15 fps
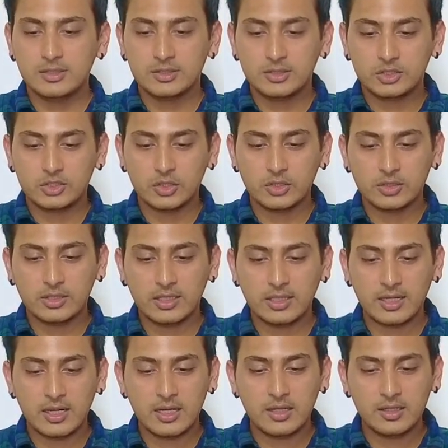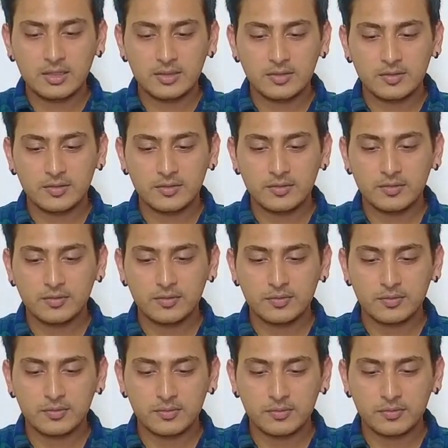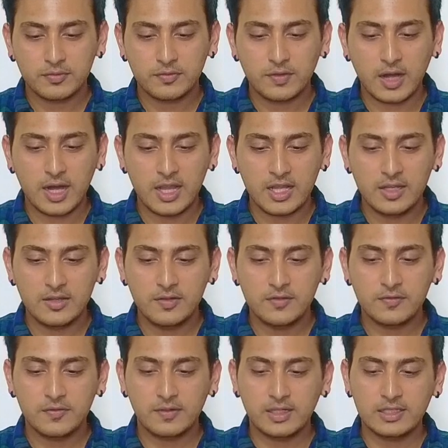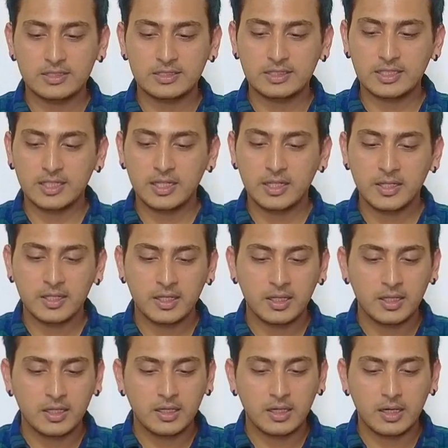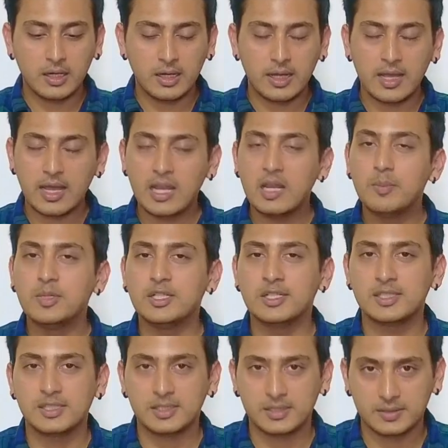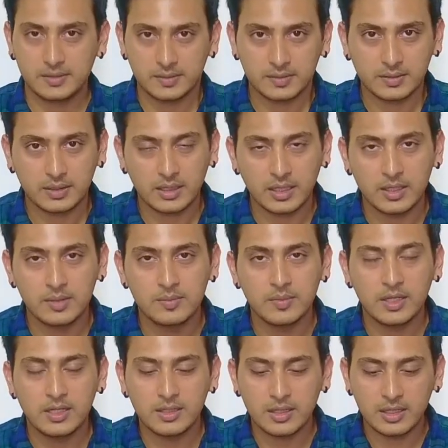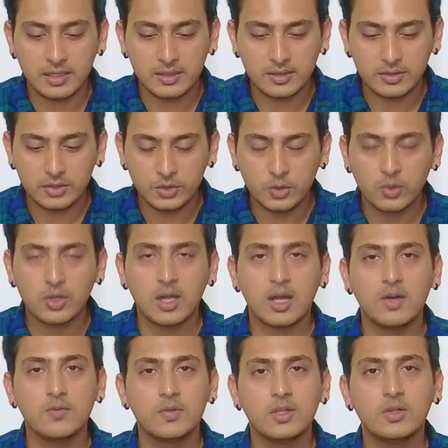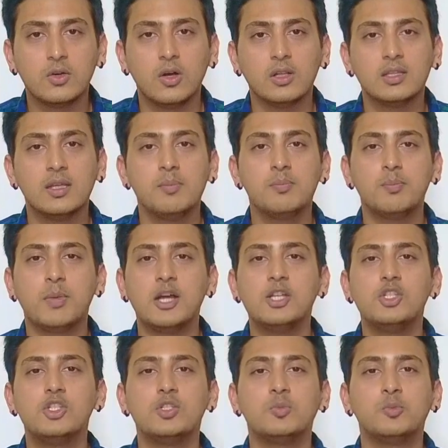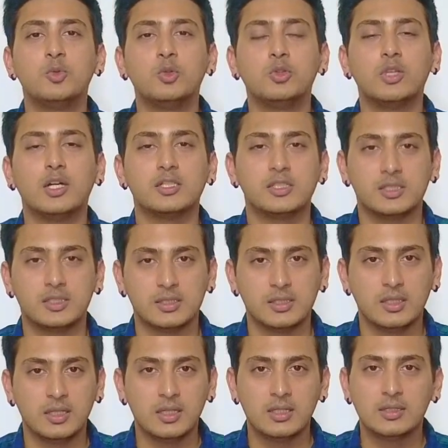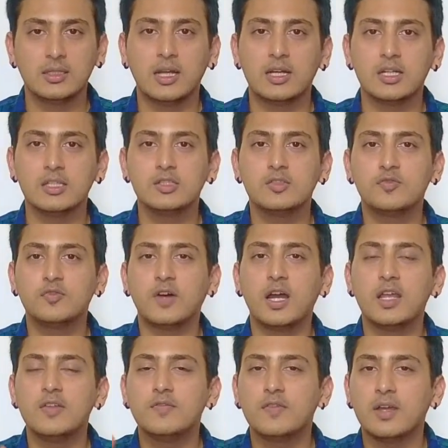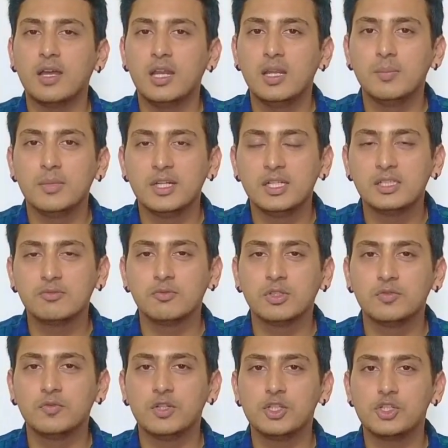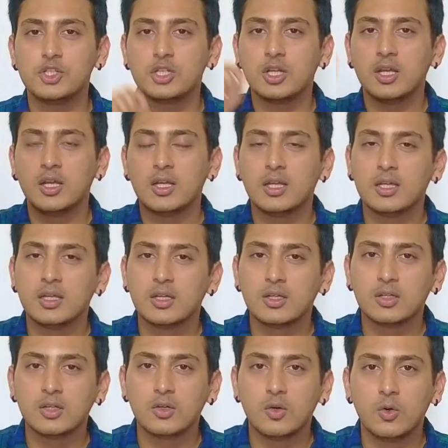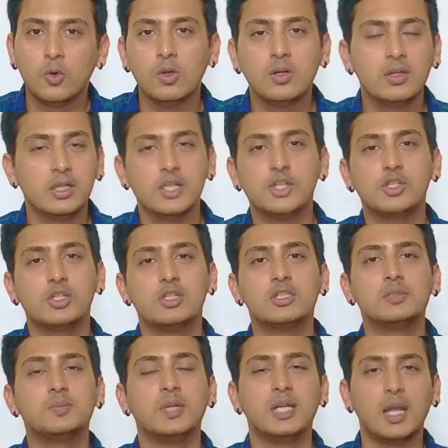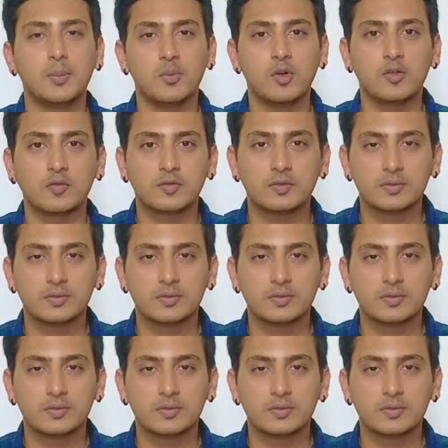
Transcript: So there are five, let's say, elements. In yoga, we call them panch bhutas. That is five elements with which whole creation is made up of.